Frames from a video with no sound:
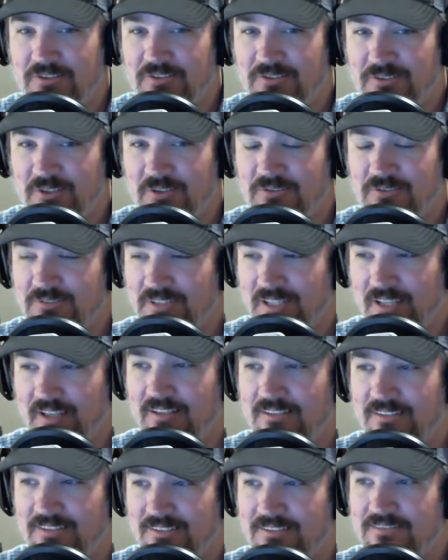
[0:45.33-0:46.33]
So
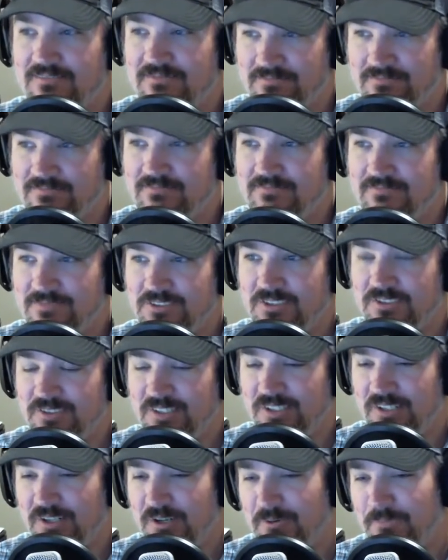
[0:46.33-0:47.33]
kids just
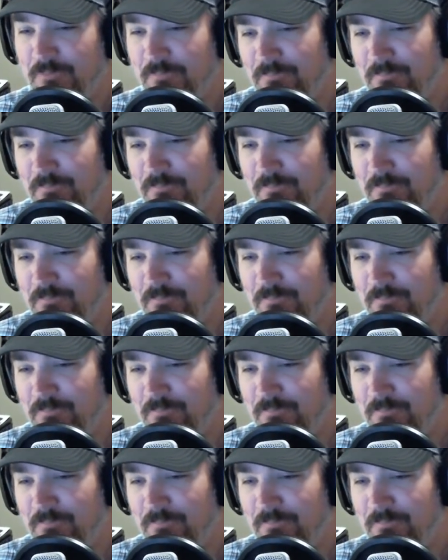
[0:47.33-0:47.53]
say no.